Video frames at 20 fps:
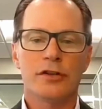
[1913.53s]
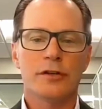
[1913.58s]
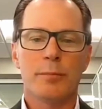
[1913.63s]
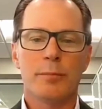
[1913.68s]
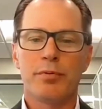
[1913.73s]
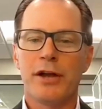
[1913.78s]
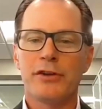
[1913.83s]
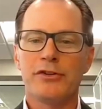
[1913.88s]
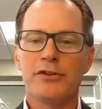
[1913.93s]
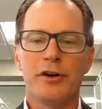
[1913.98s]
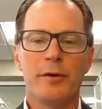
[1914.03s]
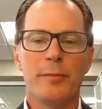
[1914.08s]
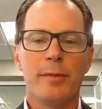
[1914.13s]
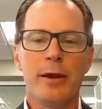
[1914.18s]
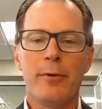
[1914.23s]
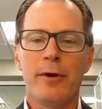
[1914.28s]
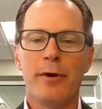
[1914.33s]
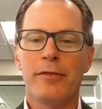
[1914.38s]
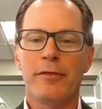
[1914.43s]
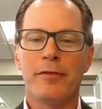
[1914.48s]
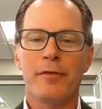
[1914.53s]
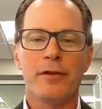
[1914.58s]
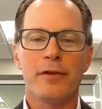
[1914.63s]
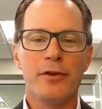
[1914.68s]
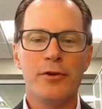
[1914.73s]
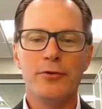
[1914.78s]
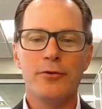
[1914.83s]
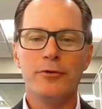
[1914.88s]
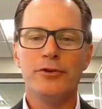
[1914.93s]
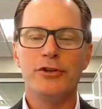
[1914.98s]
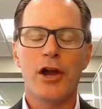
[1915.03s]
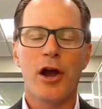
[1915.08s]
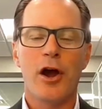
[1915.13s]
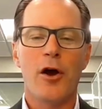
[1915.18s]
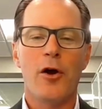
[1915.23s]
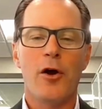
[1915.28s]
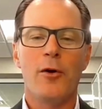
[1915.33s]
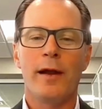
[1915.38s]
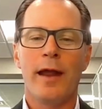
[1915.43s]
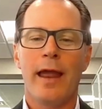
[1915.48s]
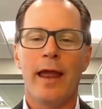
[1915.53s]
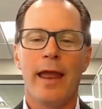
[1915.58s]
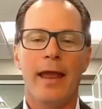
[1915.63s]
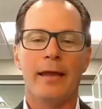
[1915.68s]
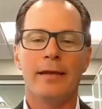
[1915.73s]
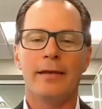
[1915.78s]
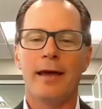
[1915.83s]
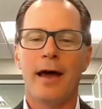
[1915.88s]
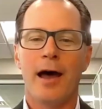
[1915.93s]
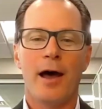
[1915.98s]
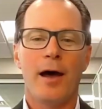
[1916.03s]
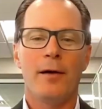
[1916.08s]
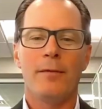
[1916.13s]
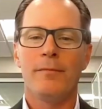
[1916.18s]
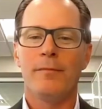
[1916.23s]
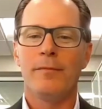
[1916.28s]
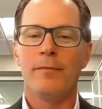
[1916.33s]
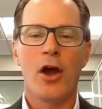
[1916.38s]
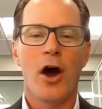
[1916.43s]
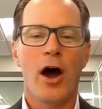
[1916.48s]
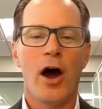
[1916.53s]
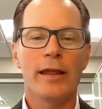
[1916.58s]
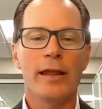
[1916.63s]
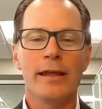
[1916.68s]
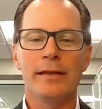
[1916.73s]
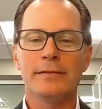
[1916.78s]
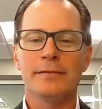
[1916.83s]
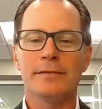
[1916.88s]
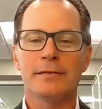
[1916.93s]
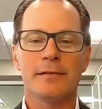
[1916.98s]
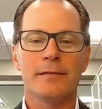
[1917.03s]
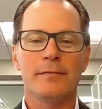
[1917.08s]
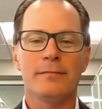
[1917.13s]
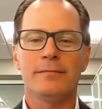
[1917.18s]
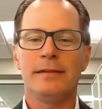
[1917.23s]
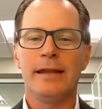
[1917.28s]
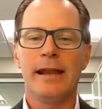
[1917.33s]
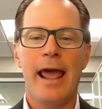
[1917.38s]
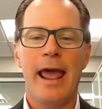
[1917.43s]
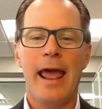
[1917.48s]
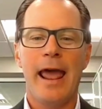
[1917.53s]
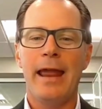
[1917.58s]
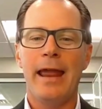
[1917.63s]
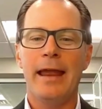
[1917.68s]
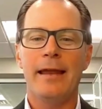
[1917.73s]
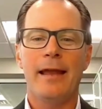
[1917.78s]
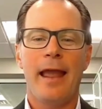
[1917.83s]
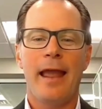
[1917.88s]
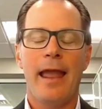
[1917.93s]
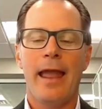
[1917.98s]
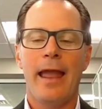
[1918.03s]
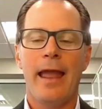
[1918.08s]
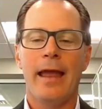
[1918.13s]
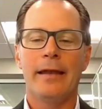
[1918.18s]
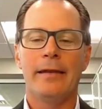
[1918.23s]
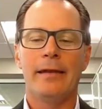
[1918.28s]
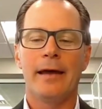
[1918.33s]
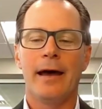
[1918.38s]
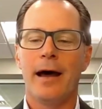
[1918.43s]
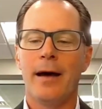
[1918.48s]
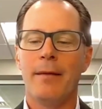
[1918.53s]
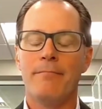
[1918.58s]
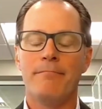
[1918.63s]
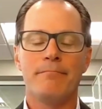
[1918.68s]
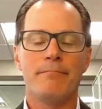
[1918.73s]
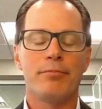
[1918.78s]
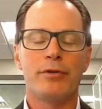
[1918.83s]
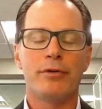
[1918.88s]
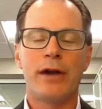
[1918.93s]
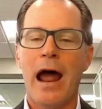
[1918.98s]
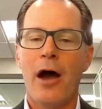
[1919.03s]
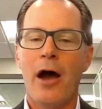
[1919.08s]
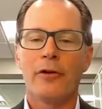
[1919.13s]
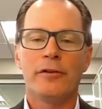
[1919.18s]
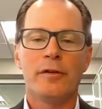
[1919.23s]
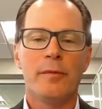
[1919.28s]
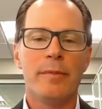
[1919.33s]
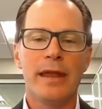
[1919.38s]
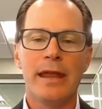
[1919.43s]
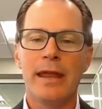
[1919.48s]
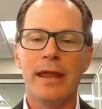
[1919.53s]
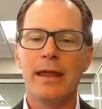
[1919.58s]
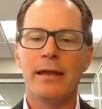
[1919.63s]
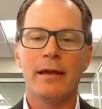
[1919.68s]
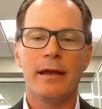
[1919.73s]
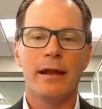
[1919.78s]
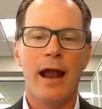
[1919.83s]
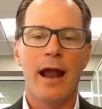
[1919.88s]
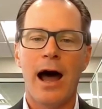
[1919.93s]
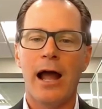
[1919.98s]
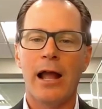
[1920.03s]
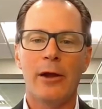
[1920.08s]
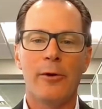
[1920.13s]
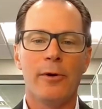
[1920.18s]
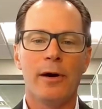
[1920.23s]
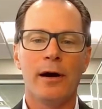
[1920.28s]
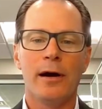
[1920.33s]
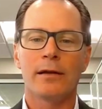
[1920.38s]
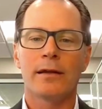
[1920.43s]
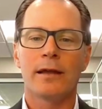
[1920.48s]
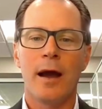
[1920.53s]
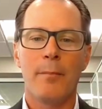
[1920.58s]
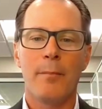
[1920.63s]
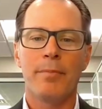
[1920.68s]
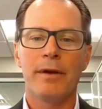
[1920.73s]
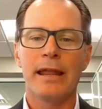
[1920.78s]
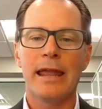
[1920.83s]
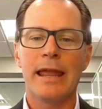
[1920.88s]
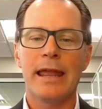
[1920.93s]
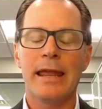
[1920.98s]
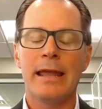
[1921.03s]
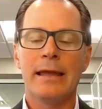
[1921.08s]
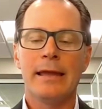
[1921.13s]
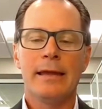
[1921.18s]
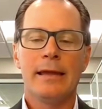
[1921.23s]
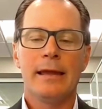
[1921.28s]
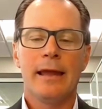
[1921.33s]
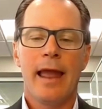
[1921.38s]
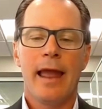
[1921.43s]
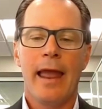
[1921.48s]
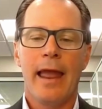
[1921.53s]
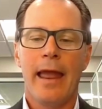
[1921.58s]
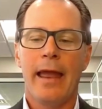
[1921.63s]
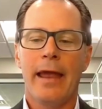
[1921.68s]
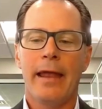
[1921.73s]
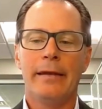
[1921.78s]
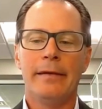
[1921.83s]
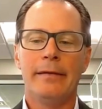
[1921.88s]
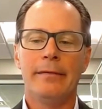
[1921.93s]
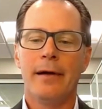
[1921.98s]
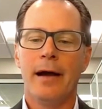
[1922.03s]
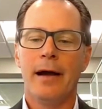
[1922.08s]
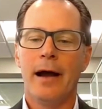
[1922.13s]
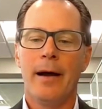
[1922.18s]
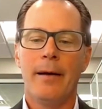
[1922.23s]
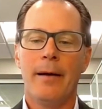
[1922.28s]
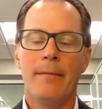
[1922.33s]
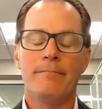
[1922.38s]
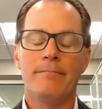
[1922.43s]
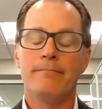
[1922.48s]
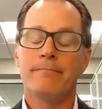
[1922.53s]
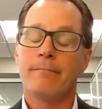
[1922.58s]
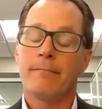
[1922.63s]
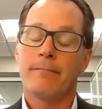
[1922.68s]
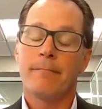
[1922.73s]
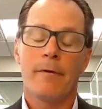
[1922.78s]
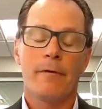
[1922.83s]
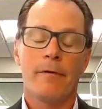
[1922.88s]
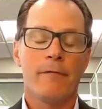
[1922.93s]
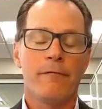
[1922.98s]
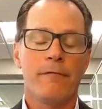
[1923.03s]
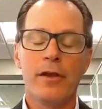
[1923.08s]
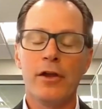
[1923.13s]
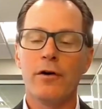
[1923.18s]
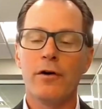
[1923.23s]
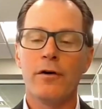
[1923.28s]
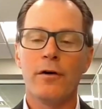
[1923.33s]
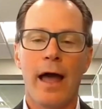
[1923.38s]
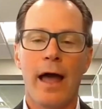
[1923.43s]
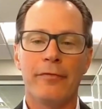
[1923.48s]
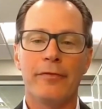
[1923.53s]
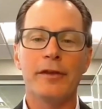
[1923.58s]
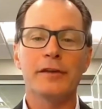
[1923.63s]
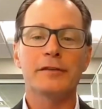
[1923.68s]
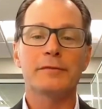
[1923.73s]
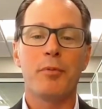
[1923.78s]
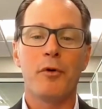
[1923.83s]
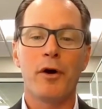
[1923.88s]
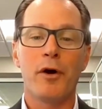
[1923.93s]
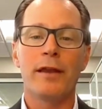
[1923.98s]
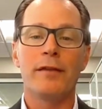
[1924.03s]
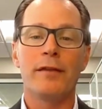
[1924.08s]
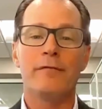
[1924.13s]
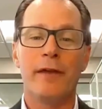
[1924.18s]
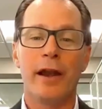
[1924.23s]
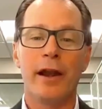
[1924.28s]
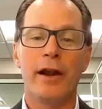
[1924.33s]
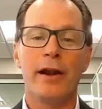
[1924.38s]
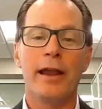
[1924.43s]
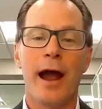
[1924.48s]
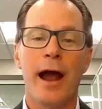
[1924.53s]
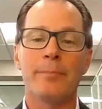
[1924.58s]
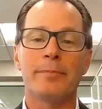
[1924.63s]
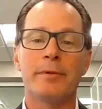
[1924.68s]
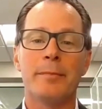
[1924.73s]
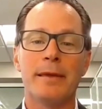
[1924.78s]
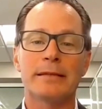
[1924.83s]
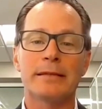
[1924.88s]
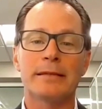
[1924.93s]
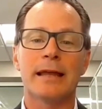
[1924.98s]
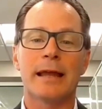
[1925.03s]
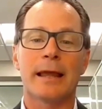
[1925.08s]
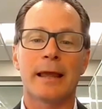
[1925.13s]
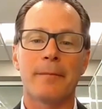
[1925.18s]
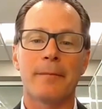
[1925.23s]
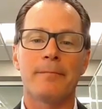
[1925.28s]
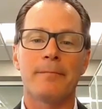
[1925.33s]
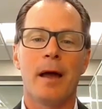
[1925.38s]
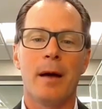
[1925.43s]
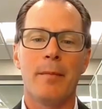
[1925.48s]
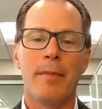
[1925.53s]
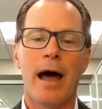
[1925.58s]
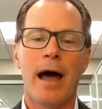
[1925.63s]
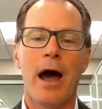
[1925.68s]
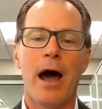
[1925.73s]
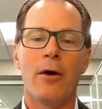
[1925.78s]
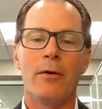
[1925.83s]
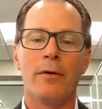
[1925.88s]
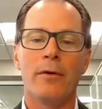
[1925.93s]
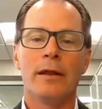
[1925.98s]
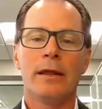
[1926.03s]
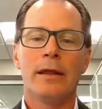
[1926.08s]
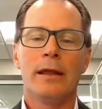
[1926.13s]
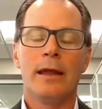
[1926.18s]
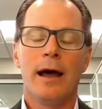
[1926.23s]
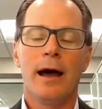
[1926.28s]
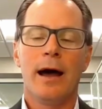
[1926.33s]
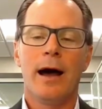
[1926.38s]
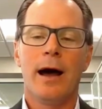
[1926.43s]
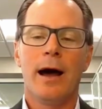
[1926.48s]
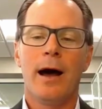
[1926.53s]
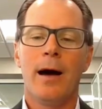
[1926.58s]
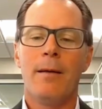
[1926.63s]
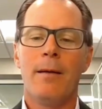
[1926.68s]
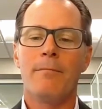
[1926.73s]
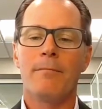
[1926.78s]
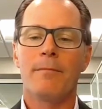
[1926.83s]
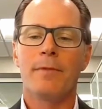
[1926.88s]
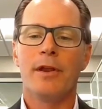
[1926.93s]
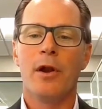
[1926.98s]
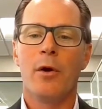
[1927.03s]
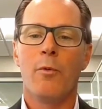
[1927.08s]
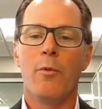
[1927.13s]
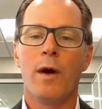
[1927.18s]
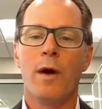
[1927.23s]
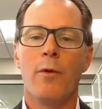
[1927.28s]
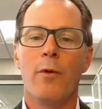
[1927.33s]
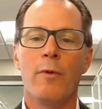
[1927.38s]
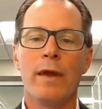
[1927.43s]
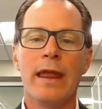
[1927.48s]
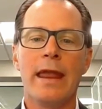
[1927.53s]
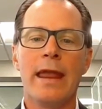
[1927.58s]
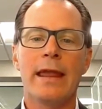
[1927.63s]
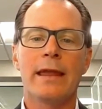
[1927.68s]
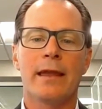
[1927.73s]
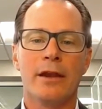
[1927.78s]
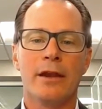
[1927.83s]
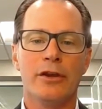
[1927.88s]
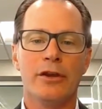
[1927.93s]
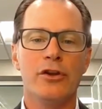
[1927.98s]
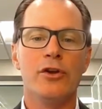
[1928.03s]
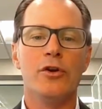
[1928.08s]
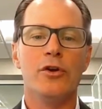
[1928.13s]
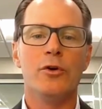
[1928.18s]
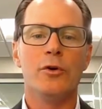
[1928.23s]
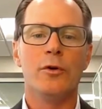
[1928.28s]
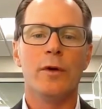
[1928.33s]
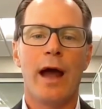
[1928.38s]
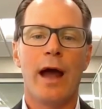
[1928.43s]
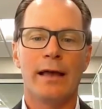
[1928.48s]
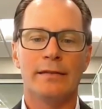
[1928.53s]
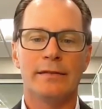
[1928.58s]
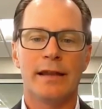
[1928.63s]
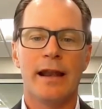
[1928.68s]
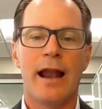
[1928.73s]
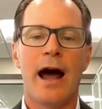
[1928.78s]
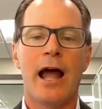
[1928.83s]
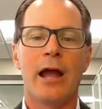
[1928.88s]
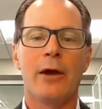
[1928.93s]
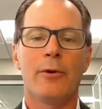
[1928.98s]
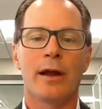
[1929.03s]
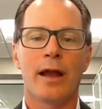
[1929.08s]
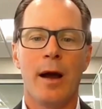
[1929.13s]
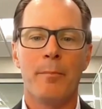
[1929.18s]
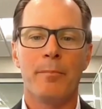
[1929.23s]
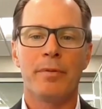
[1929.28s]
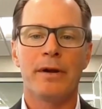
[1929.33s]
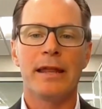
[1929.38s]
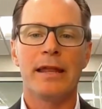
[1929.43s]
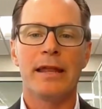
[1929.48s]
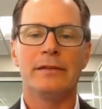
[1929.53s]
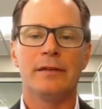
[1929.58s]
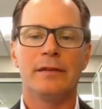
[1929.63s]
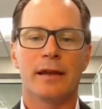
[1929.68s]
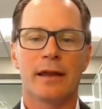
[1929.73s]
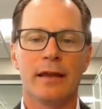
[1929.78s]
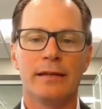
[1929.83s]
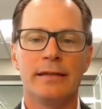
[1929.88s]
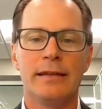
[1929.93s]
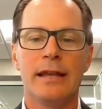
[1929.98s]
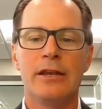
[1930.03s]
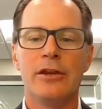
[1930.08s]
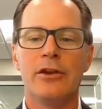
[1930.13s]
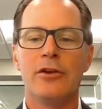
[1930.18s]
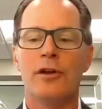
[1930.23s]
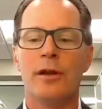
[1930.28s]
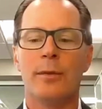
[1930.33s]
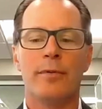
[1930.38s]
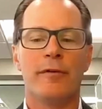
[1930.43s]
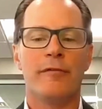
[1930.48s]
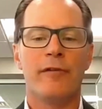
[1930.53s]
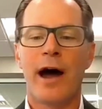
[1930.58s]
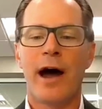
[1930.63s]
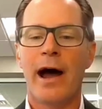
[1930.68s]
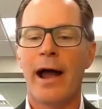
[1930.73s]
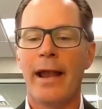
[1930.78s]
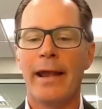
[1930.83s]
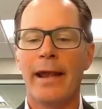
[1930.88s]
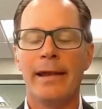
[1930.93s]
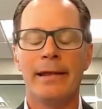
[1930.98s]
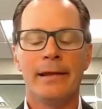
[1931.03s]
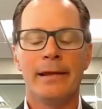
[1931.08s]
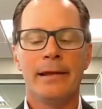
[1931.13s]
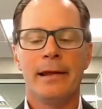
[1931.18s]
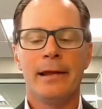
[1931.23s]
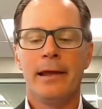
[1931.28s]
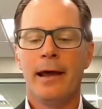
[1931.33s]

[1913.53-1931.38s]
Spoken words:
a pleasure to be with you, Joe, and the audience today, and proud to be Iowa company, and feel at this point very optimistic about what we can do as an Iowa company to continue to provide